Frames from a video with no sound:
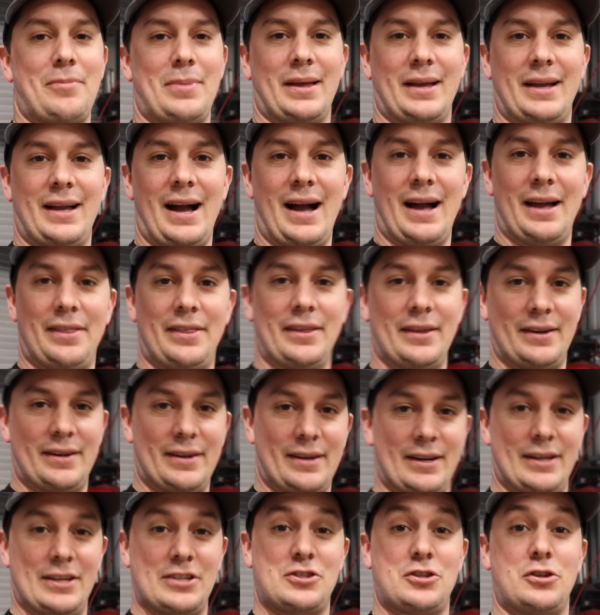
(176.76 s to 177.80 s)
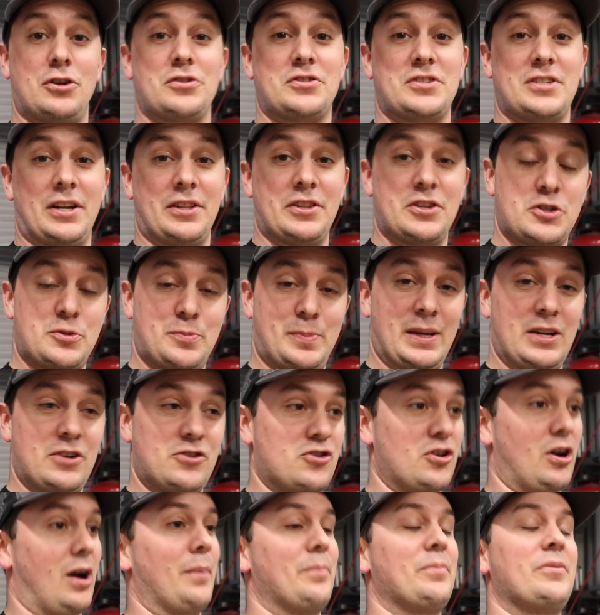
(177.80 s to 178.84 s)
guy that is closing down the speed
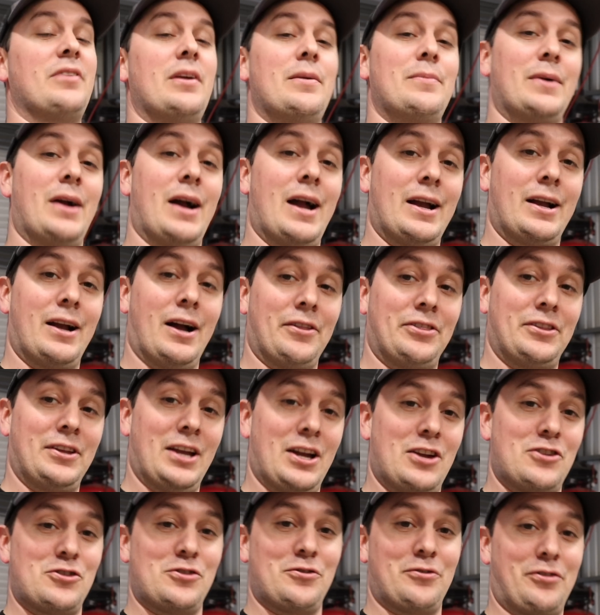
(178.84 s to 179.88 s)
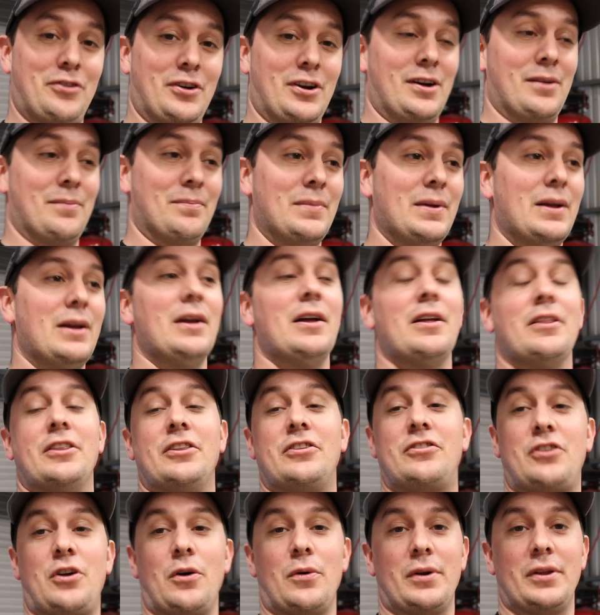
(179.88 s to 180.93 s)
shop, same guy I got the engine from.
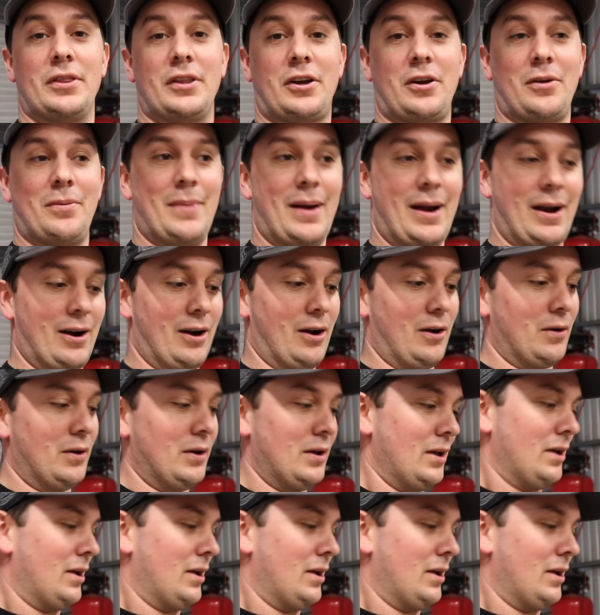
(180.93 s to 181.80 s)
It's going in the Camaro.